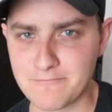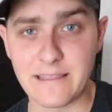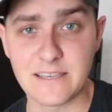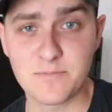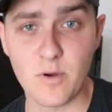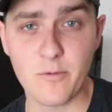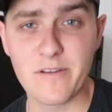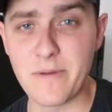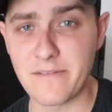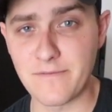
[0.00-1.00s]
At this point,
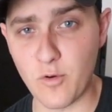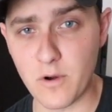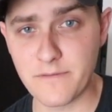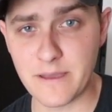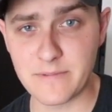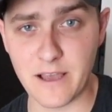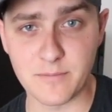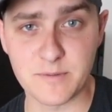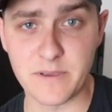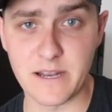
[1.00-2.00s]
we've made four of them to help
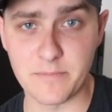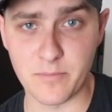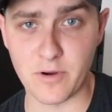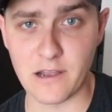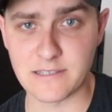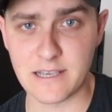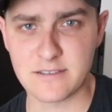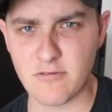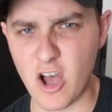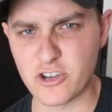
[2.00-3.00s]
speed up the
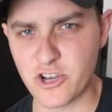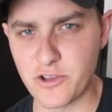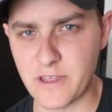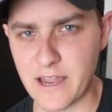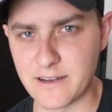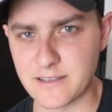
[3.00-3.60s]
process. I'll show you that in a